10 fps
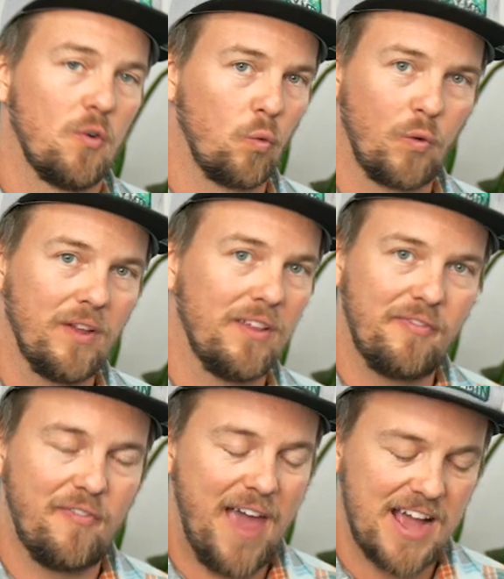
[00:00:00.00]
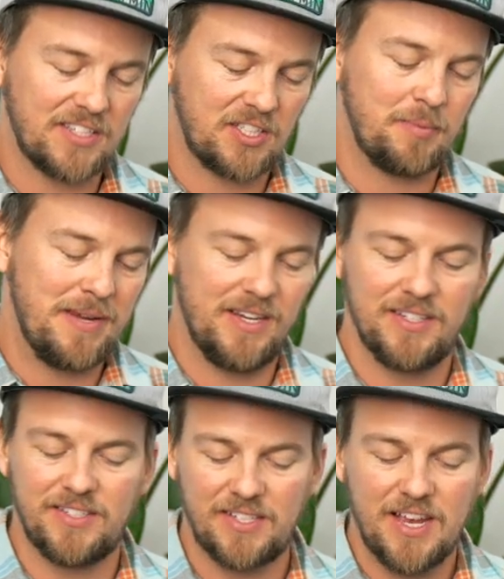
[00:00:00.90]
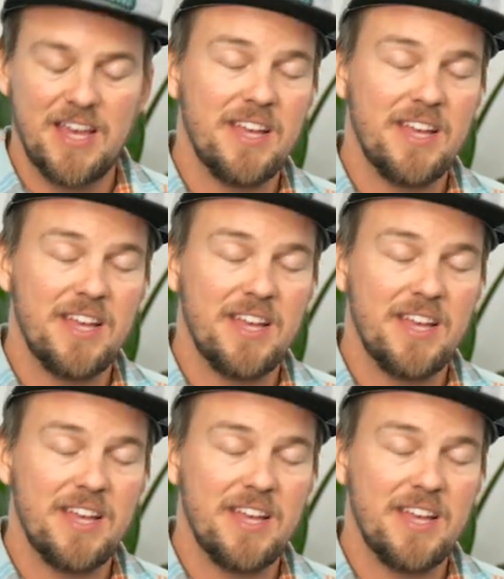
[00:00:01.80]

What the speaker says: really fast speeds.